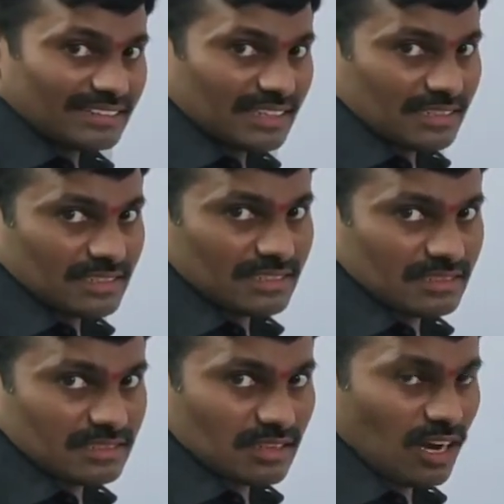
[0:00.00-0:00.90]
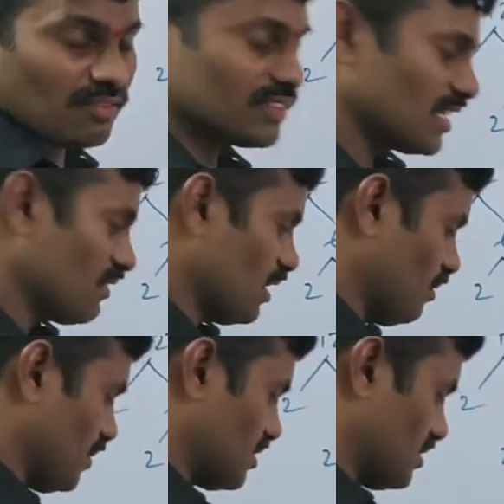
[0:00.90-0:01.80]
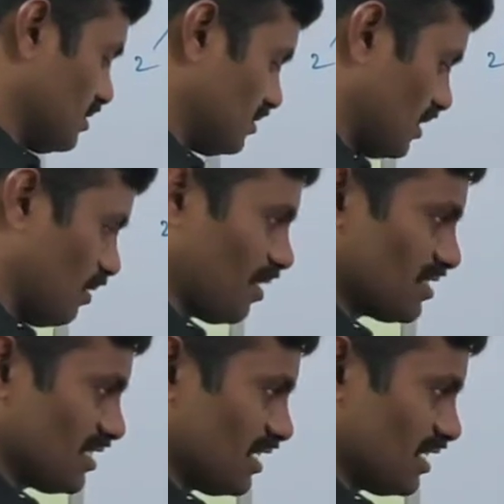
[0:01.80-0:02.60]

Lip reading: factors of the given numbers.